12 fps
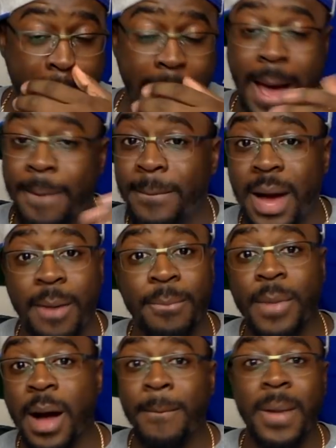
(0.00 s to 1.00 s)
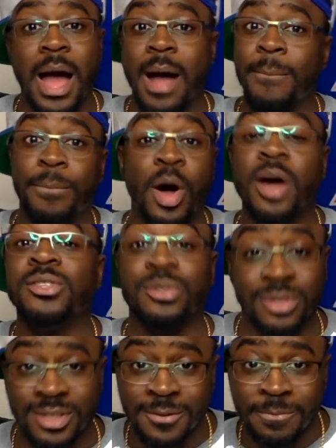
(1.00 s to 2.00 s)
I'm
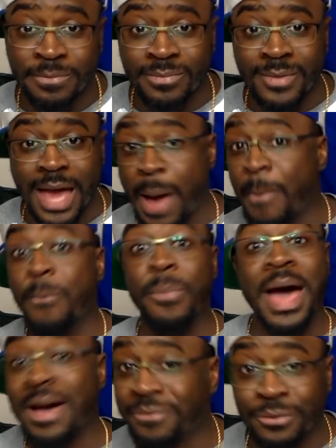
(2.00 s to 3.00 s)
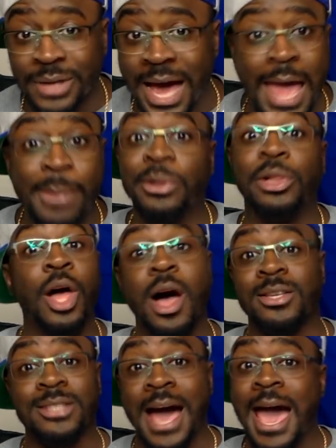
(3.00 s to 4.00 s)
puzzled. I'm baffled. I am
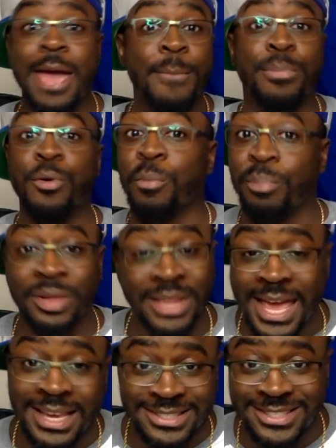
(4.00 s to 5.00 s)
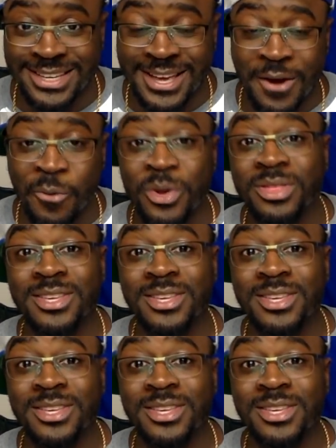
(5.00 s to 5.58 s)
lost. I am perplexed with